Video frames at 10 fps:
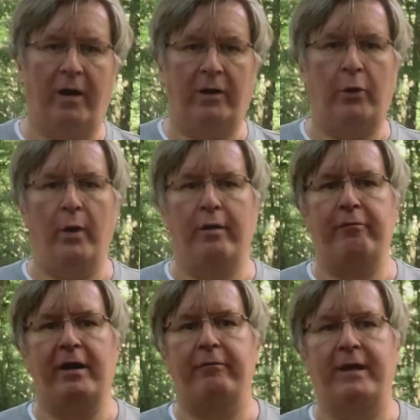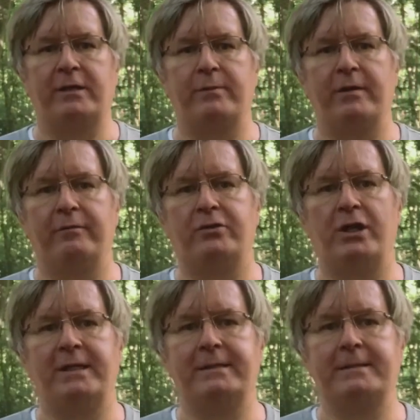you a rearrangement of
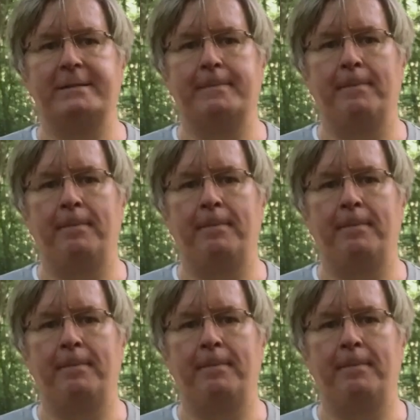genes.